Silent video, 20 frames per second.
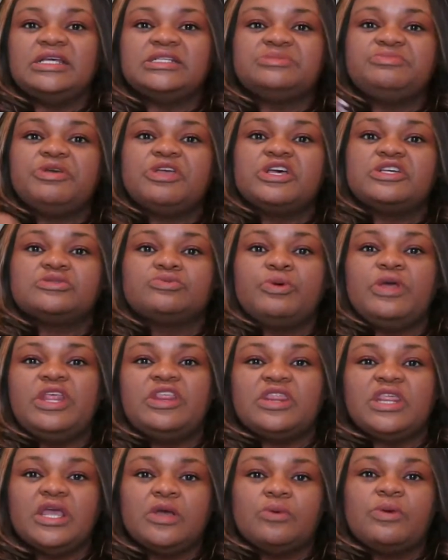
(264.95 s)
is because
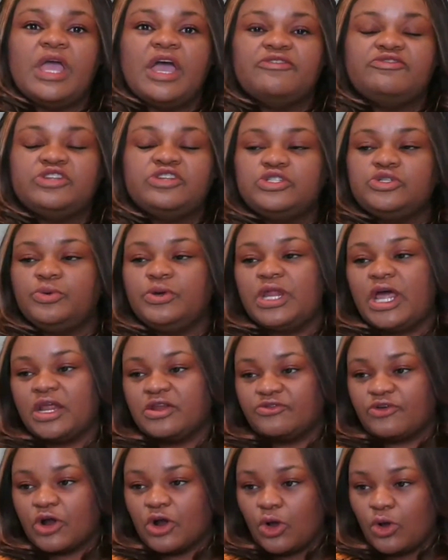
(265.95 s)
we think we have to do it out
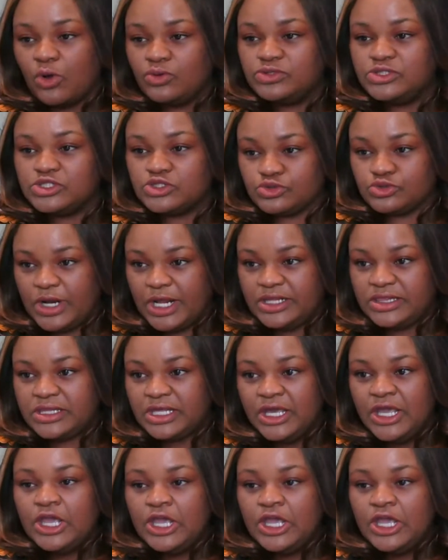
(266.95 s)
of our own strength.